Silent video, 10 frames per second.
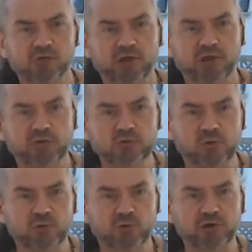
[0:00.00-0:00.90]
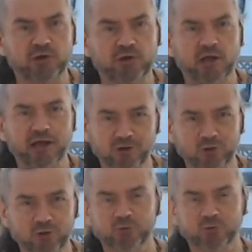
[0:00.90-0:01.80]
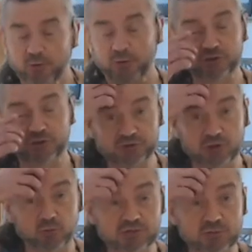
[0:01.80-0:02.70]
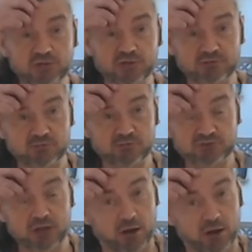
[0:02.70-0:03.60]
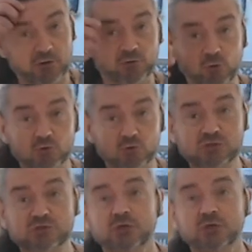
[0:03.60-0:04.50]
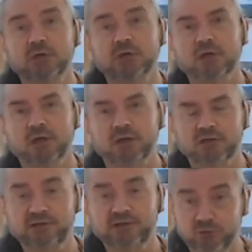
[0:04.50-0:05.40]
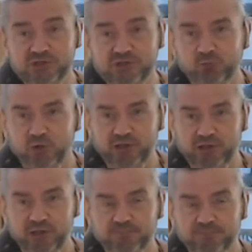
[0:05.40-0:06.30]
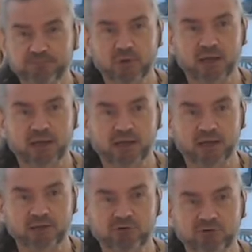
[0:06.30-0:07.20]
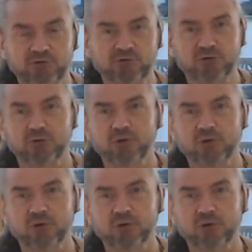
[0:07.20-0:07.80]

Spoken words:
Something that can help, because some of the symptoms are, of course, difficulty in breathing and